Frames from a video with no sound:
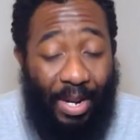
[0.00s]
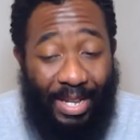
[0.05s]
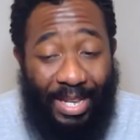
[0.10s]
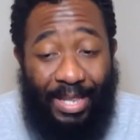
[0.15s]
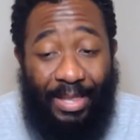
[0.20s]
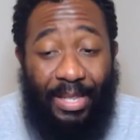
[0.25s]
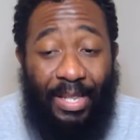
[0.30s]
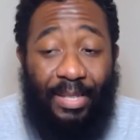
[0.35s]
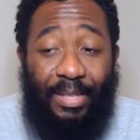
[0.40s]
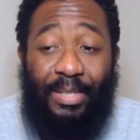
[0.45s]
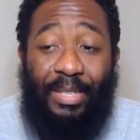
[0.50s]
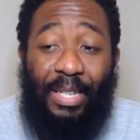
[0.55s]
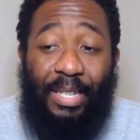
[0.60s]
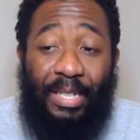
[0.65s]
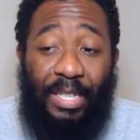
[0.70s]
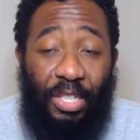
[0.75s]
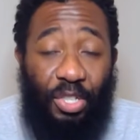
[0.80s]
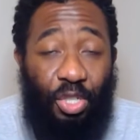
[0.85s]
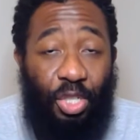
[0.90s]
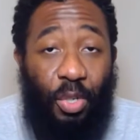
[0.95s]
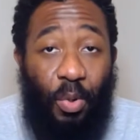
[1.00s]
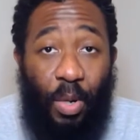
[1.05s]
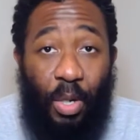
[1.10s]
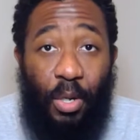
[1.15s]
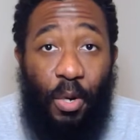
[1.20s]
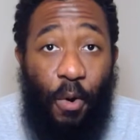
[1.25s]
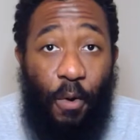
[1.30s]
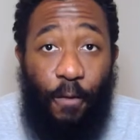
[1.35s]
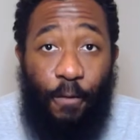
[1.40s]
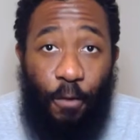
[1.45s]
in this scene, he's showing
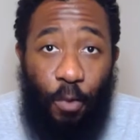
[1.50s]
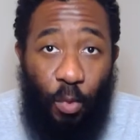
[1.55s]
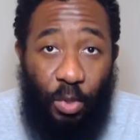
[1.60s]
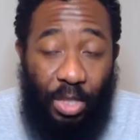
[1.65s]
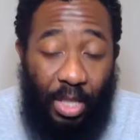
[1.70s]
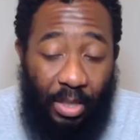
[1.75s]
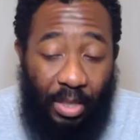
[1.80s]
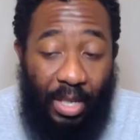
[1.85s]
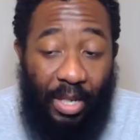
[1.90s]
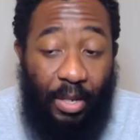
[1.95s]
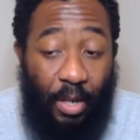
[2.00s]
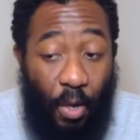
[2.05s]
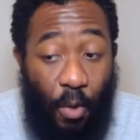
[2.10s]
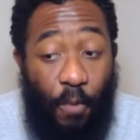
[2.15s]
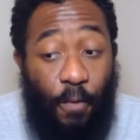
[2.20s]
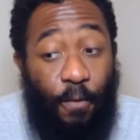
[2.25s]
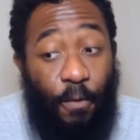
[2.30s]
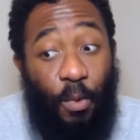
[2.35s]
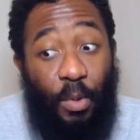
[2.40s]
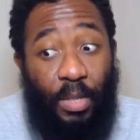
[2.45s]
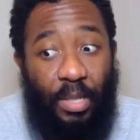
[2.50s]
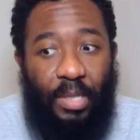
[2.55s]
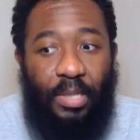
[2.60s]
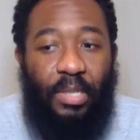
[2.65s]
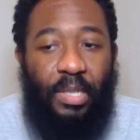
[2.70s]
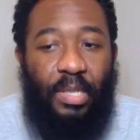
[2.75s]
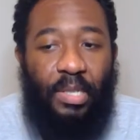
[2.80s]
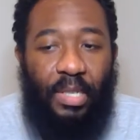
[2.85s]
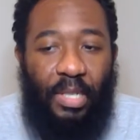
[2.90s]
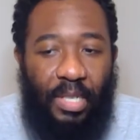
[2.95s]
Kofu, which I think Kofu in this season,